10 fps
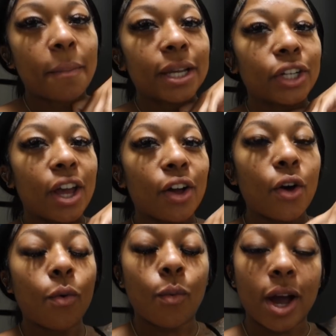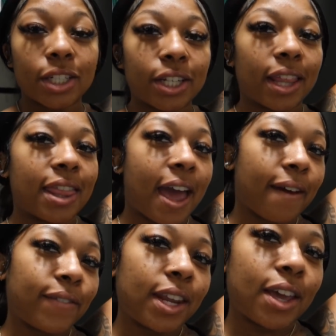make sure y'all go watch
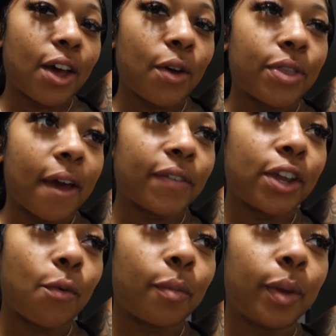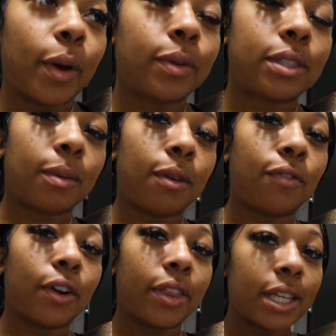that video. That video will be posted
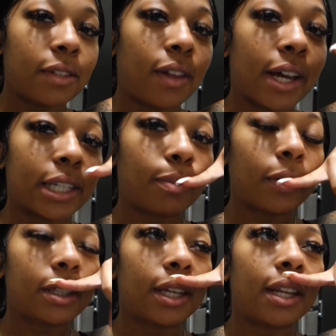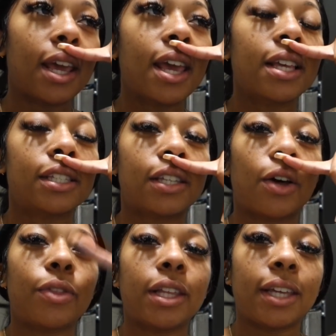before this vlog is posted.
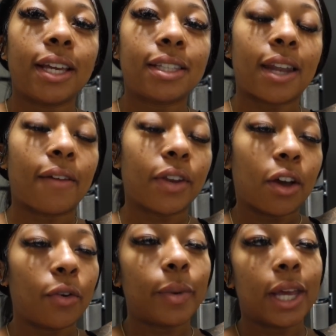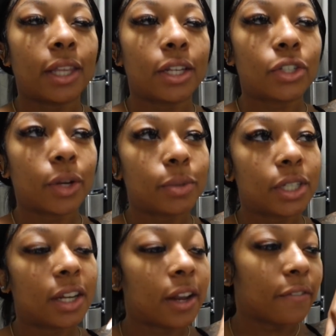So the link to that video will be in the
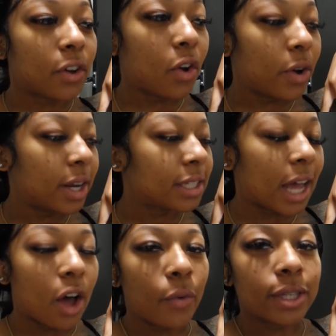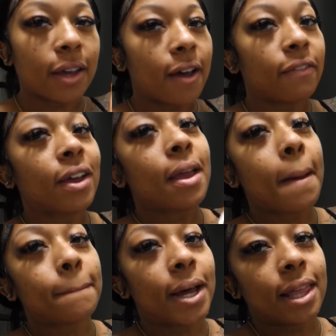description. Of course, I always have
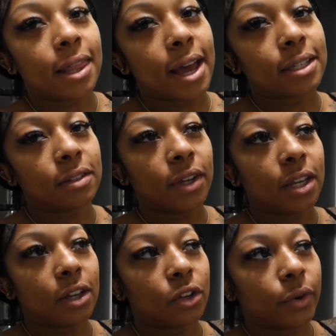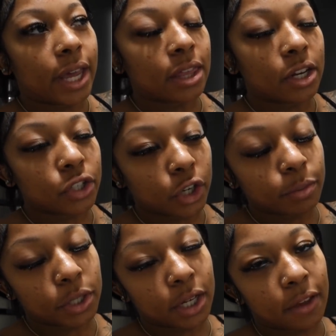my last video in the
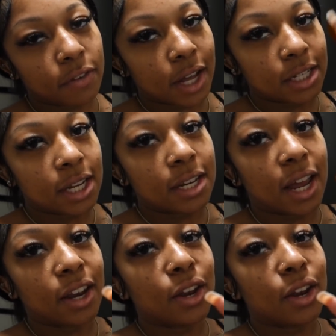description if y'all did not